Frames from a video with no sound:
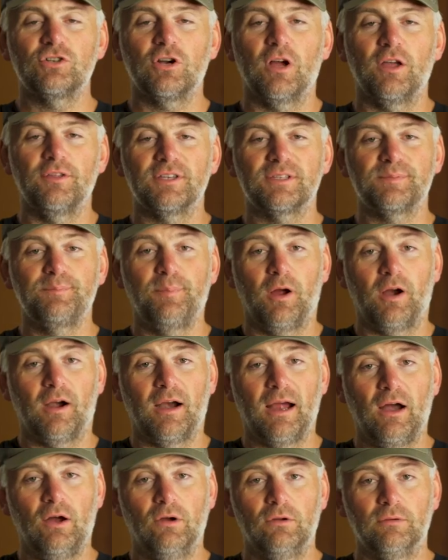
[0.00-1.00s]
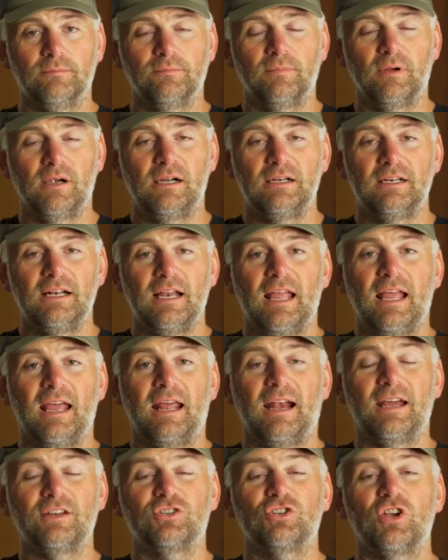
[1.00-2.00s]
draw this bar out
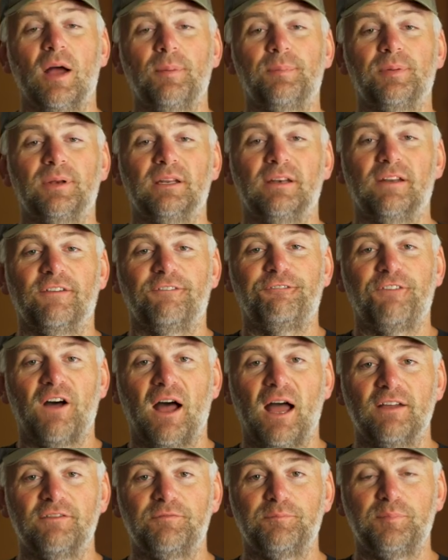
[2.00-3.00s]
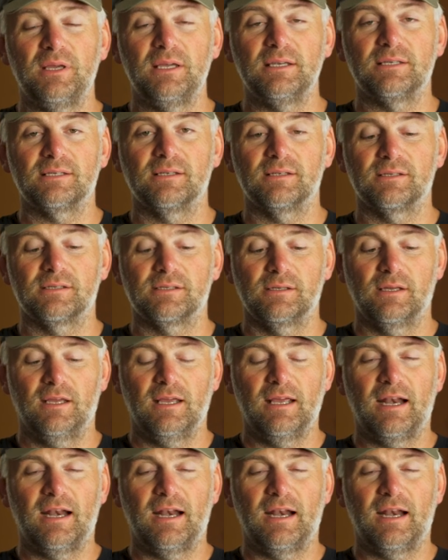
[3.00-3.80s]
and I chop it into five pieces